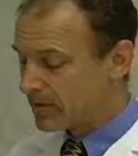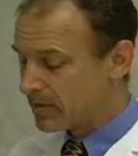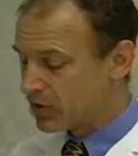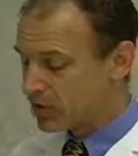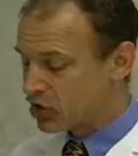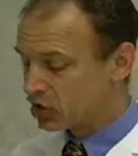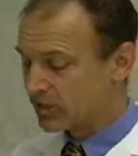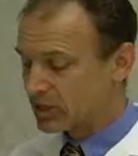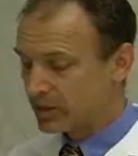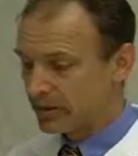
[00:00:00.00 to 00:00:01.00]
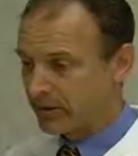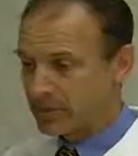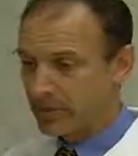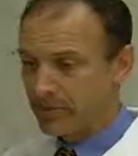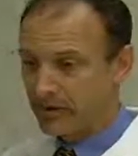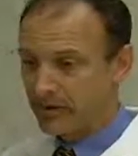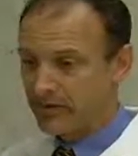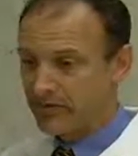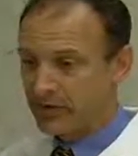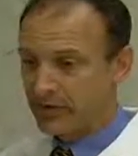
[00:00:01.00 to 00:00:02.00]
there's too much buildup of